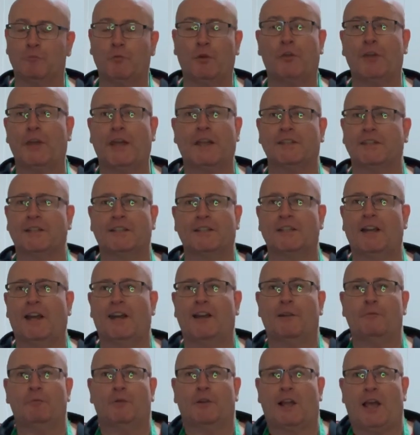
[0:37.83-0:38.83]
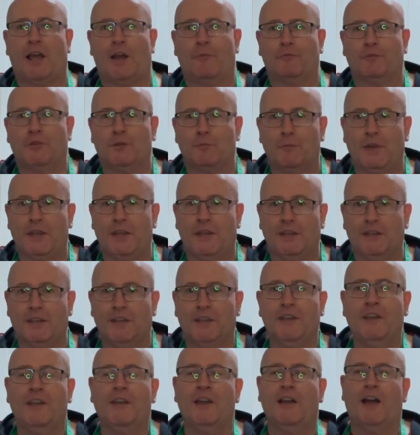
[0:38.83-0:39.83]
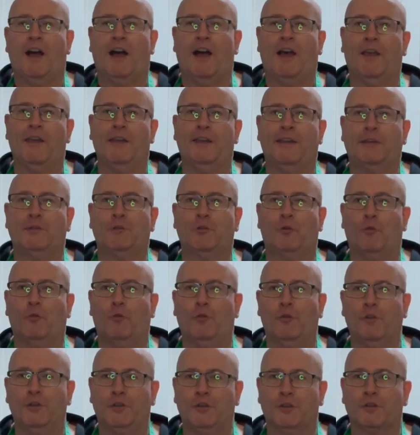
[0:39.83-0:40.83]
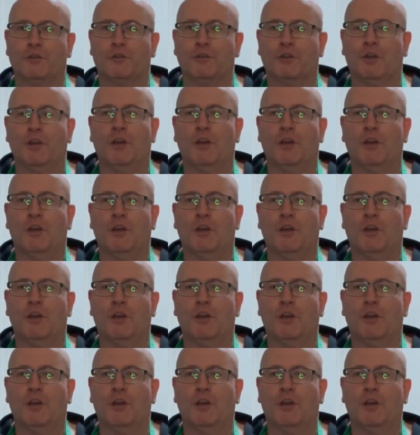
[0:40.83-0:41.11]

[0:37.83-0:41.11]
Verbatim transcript: Well, that's exactly what happened to me. I had ordered